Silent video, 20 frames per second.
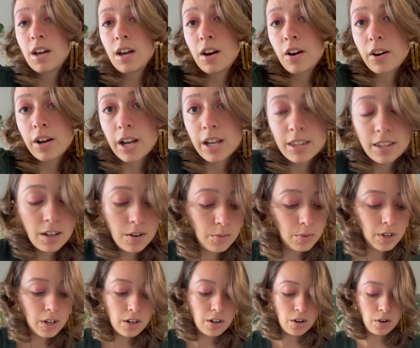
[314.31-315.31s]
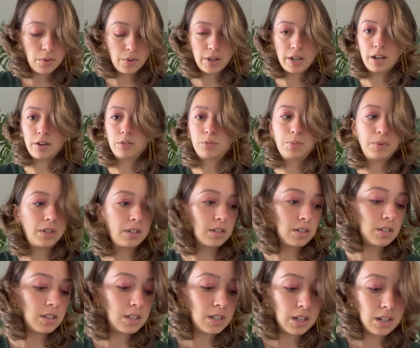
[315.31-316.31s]
Okay, now we are going out because
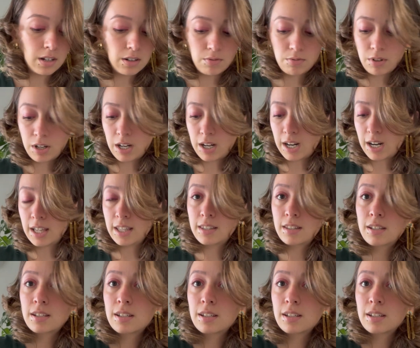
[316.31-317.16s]
it's getting really late.